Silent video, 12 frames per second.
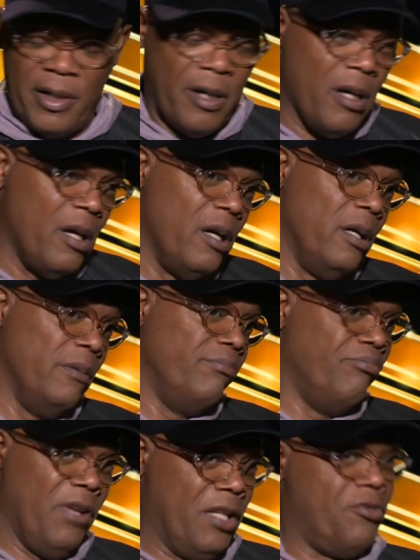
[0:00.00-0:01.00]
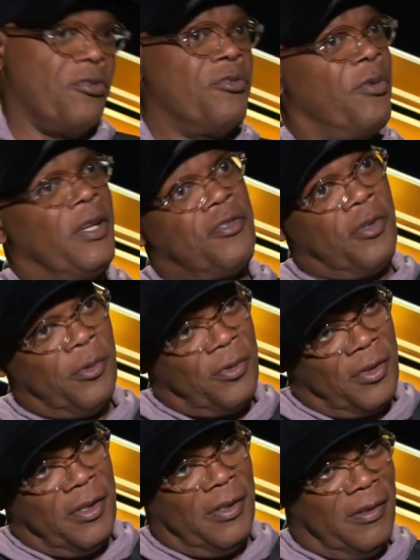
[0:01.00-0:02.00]
there are
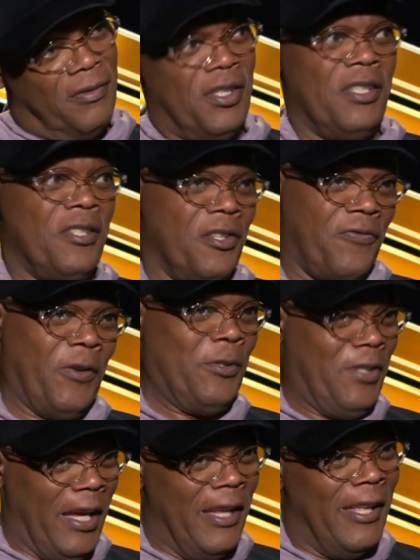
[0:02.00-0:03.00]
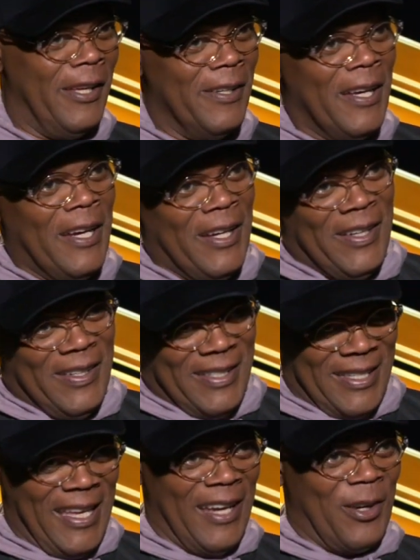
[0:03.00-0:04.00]
extraterrestrials. She's his first alien.
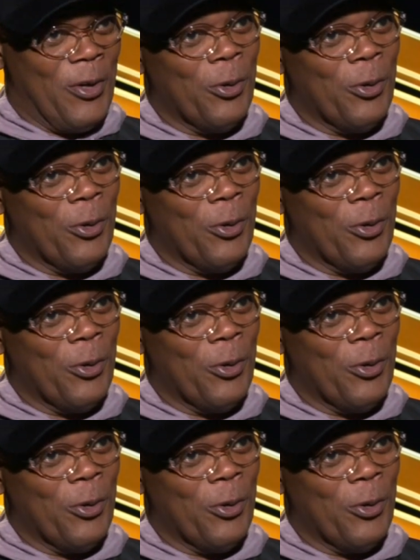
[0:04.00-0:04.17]
This is kind of